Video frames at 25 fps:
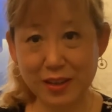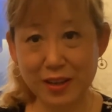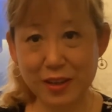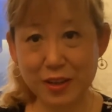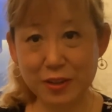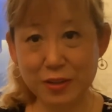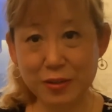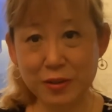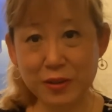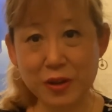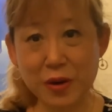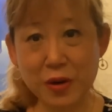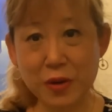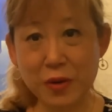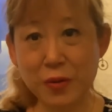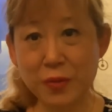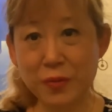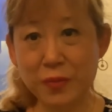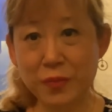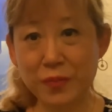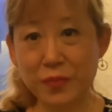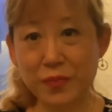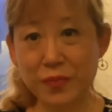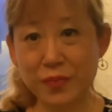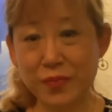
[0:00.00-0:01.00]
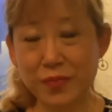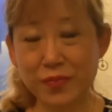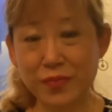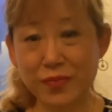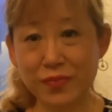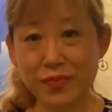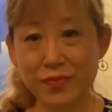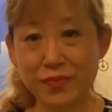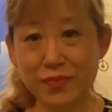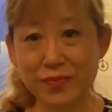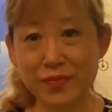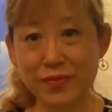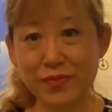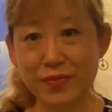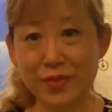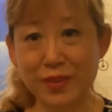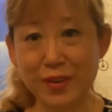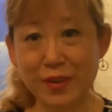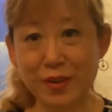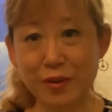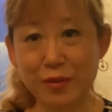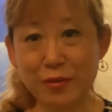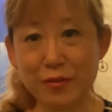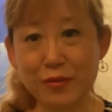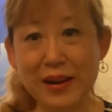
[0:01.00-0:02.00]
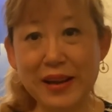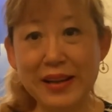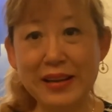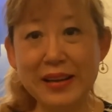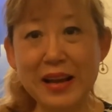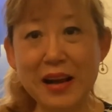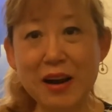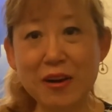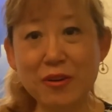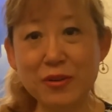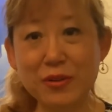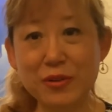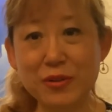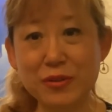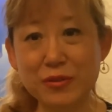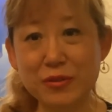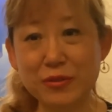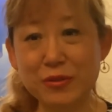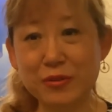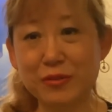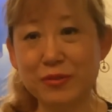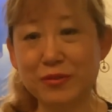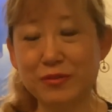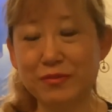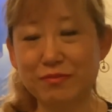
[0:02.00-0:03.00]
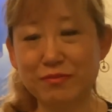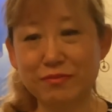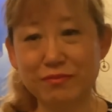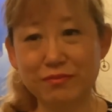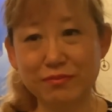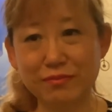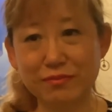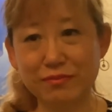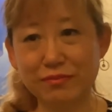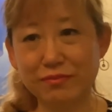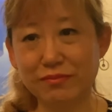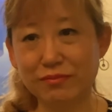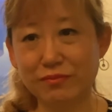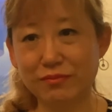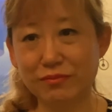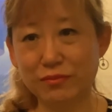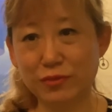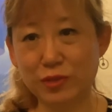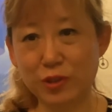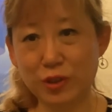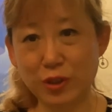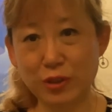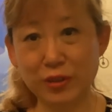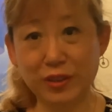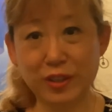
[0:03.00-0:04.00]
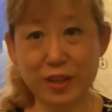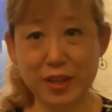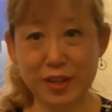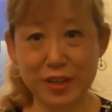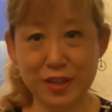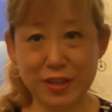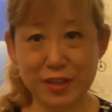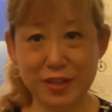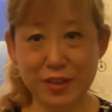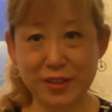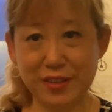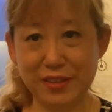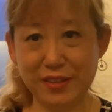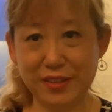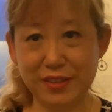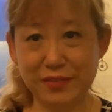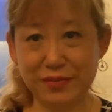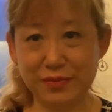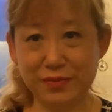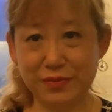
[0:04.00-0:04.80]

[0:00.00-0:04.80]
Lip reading: You know, right now you don't care.